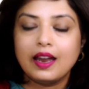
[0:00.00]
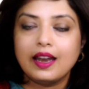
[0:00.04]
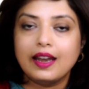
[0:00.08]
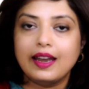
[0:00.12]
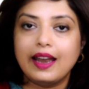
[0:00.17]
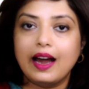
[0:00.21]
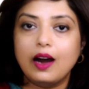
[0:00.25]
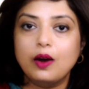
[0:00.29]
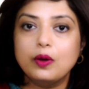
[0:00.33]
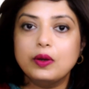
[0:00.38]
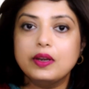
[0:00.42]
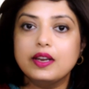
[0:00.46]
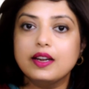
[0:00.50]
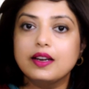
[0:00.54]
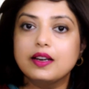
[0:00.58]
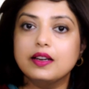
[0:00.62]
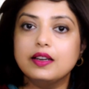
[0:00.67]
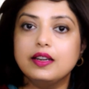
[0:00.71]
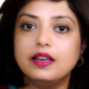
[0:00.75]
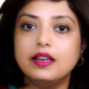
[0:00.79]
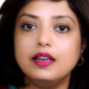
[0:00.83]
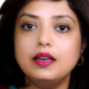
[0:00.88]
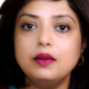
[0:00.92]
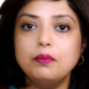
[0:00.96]
Now take a
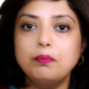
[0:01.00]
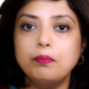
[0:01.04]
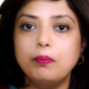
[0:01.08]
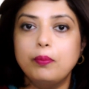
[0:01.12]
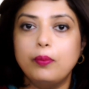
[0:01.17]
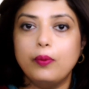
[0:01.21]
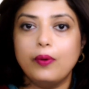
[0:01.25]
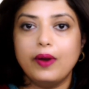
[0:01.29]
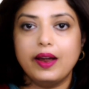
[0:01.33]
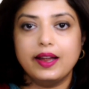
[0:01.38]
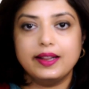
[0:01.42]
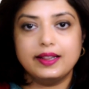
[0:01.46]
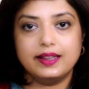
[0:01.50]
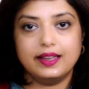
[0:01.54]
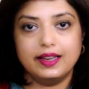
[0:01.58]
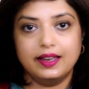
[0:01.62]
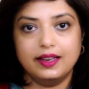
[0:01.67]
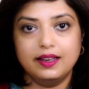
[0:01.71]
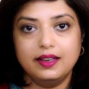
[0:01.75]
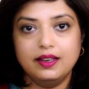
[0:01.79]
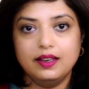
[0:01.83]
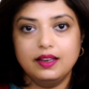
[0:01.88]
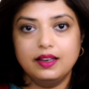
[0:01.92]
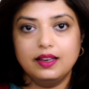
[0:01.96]
deep breath
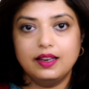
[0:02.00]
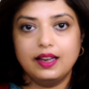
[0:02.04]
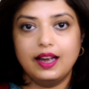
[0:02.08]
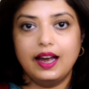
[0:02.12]
in,